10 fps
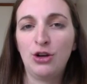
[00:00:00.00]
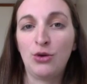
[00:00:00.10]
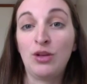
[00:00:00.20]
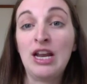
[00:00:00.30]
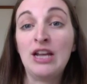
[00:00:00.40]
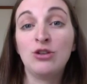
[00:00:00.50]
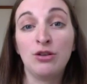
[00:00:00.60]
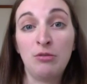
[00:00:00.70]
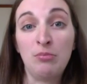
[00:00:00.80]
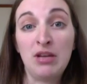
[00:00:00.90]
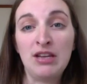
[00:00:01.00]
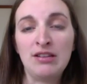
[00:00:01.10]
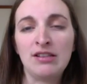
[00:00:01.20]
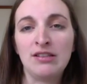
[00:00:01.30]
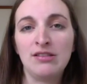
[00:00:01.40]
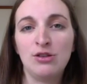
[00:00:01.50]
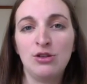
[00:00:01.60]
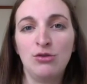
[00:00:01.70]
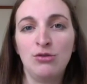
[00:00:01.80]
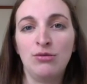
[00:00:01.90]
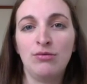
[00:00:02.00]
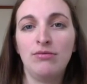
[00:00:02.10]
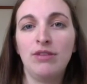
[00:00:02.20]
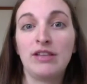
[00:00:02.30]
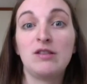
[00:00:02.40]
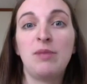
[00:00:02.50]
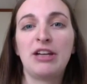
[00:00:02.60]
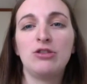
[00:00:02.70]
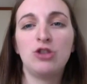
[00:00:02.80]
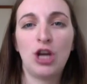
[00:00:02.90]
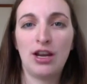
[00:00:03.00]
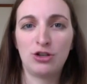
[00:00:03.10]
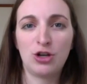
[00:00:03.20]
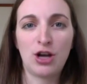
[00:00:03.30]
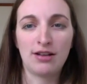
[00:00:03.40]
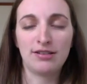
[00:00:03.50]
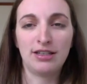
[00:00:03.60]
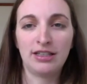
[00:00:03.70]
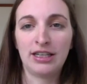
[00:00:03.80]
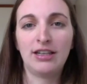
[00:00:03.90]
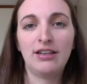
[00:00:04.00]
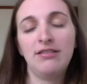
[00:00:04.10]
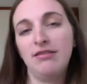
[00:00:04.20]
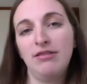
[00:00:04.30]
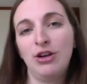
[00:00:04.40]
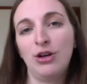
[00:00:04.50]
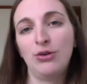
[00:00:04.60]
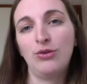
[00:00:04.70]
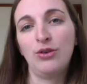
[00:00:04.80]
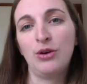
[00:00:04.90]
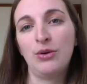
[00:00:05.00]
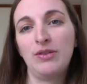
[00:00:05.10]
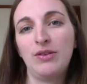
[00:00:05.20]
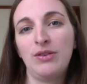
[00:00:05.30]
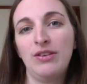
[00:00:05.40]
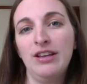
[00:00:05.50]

the nature of the beast is to expect change constantly. So it